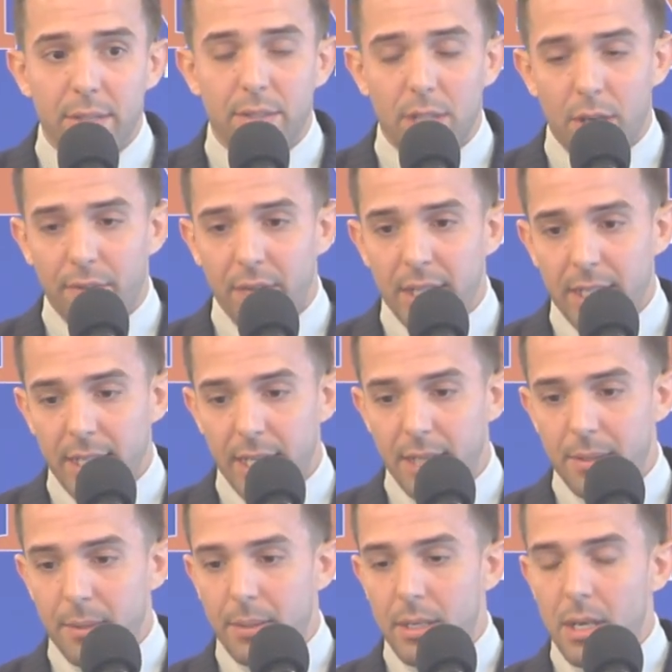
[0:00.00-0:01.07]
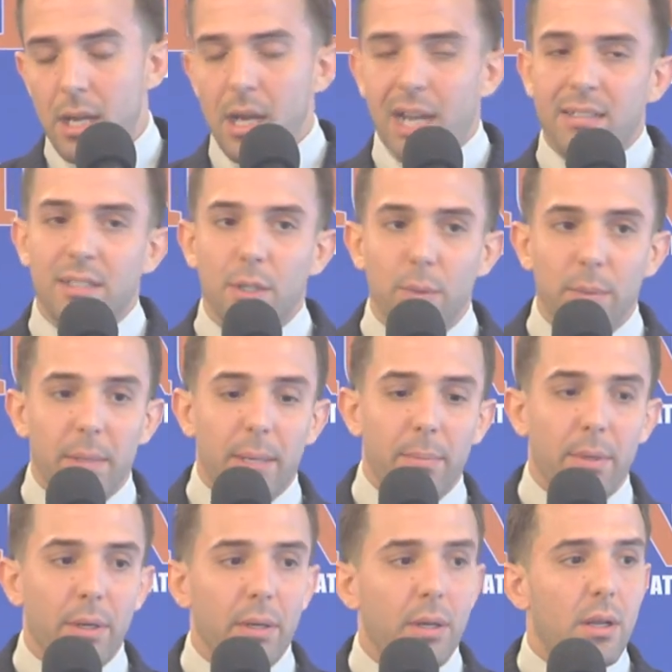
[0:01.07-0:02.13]
yourself at the end. I still
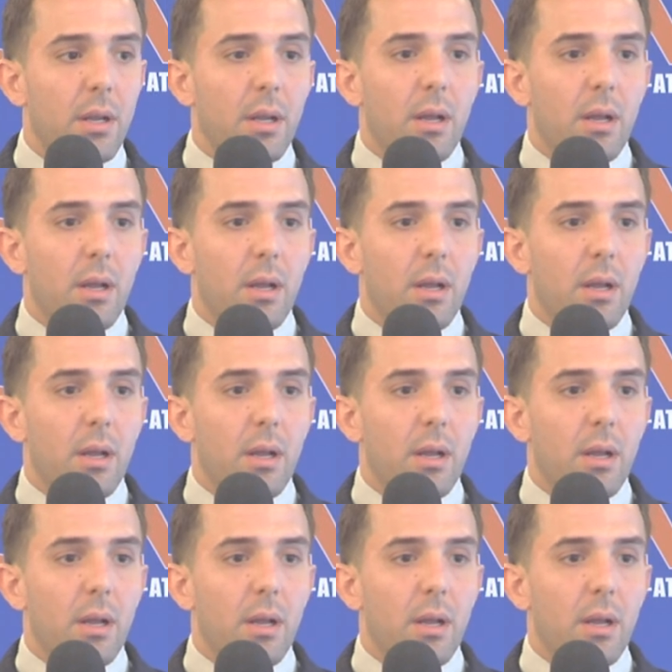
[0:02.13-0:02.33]
remember